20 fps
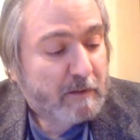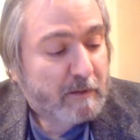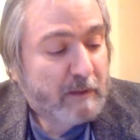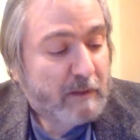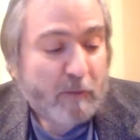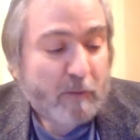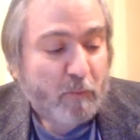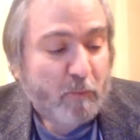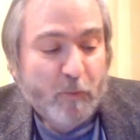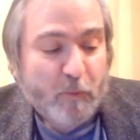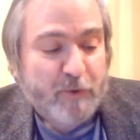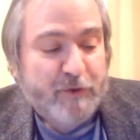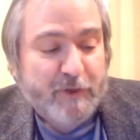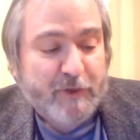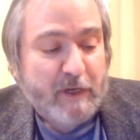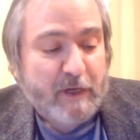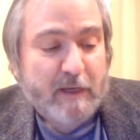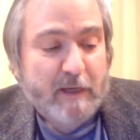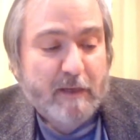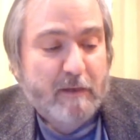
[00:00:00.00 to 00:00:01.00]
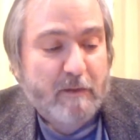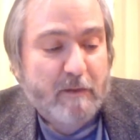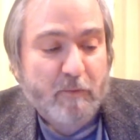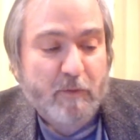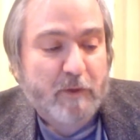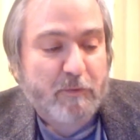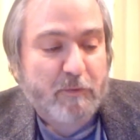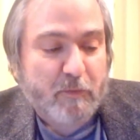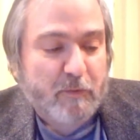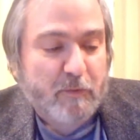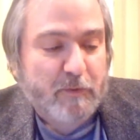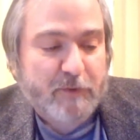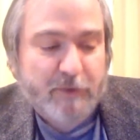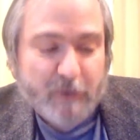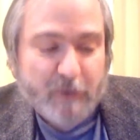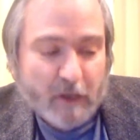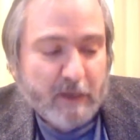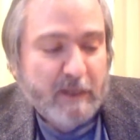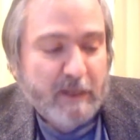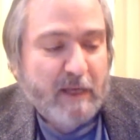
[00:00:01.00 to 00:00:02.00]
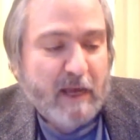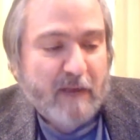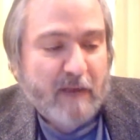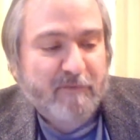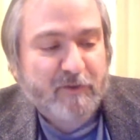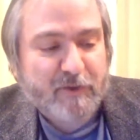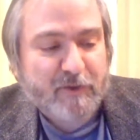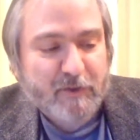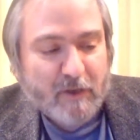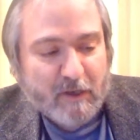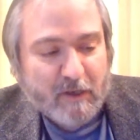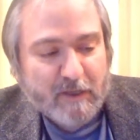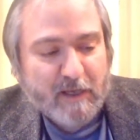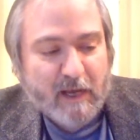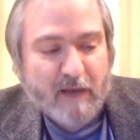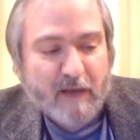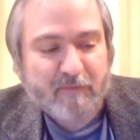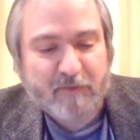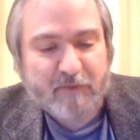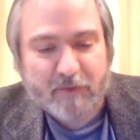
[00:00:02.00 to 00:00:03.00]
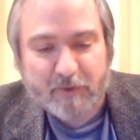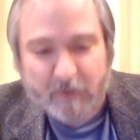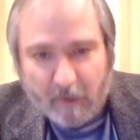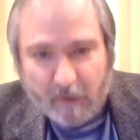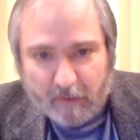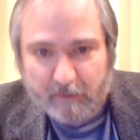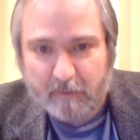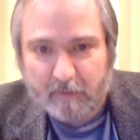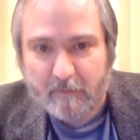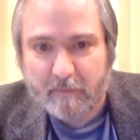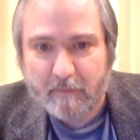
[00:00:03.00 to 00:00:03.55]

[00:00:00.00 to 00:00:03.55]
And we're seeing it. Study after study after study.